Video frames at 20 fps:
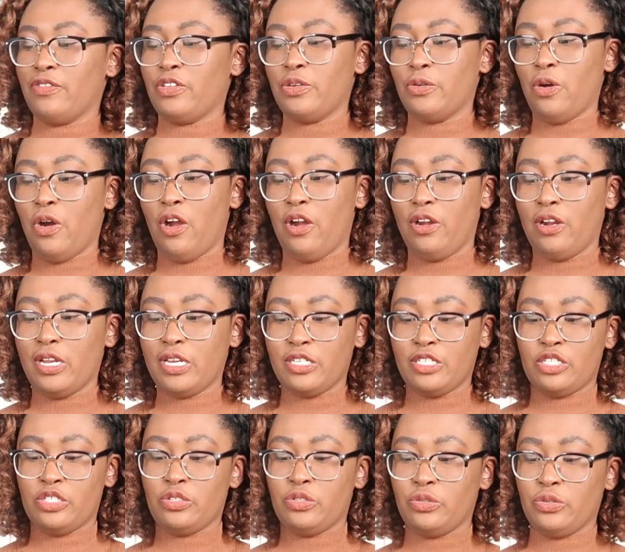if you are
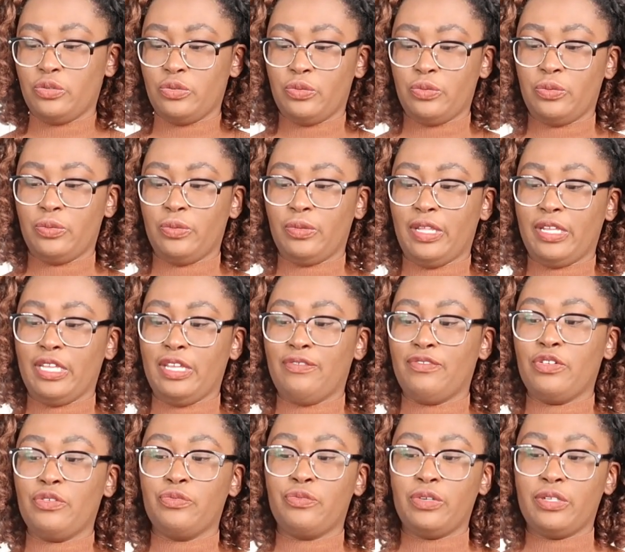into, like
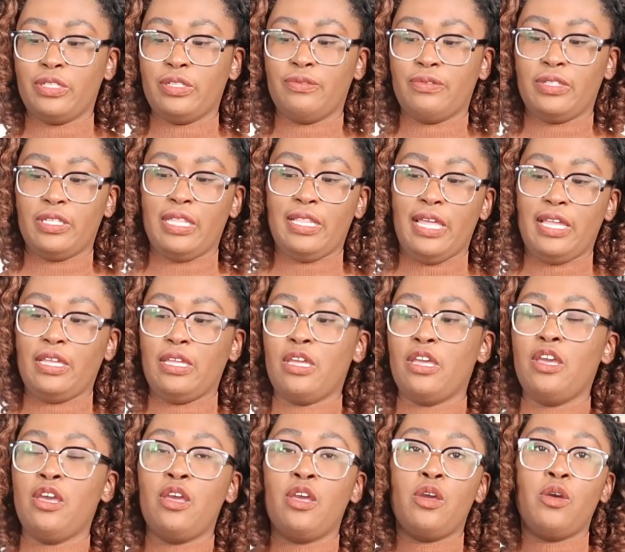if you really, really like
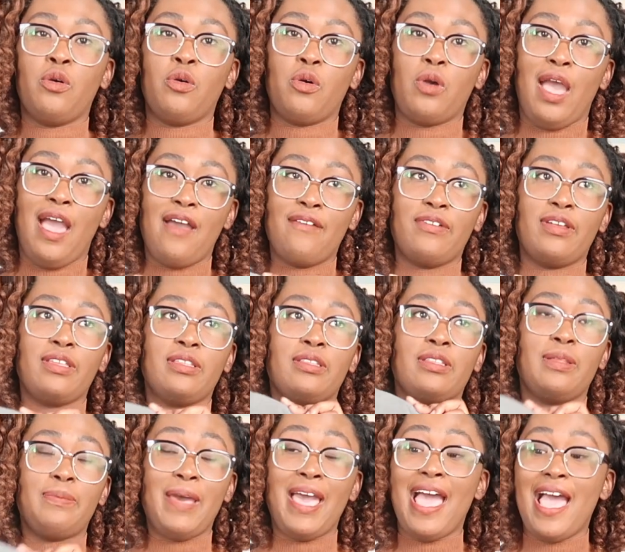
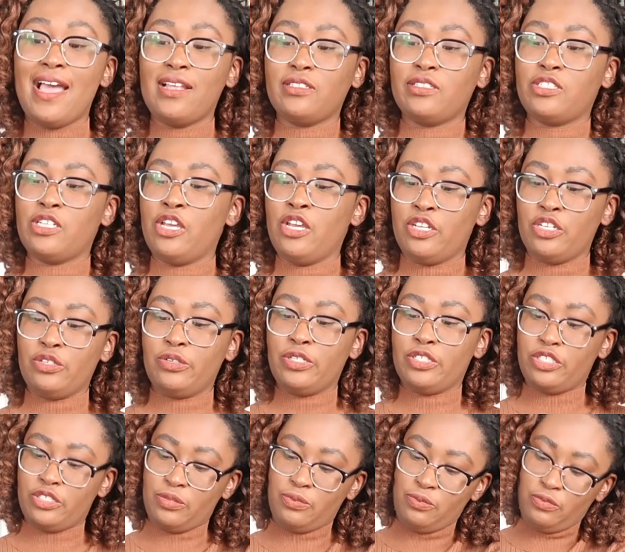having the pads, you
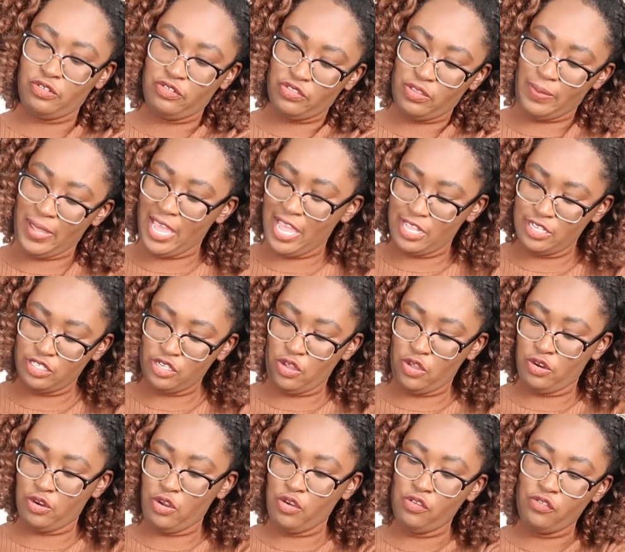can just move the pads
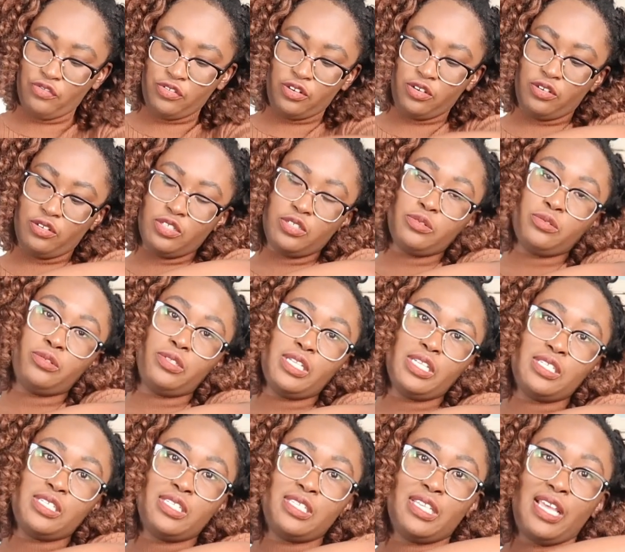on over to
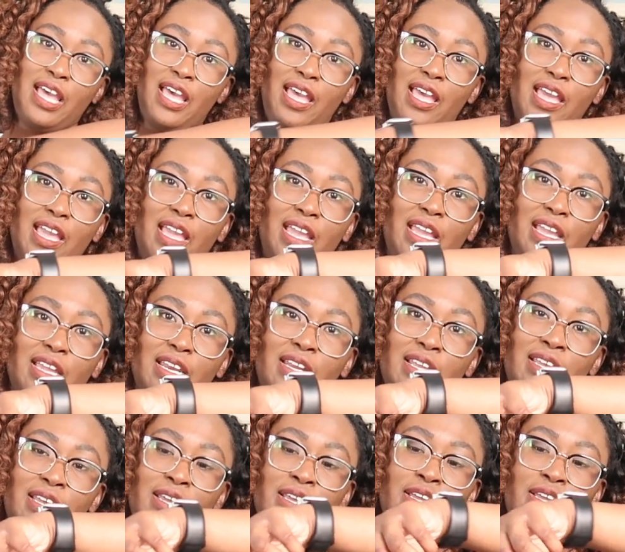this side.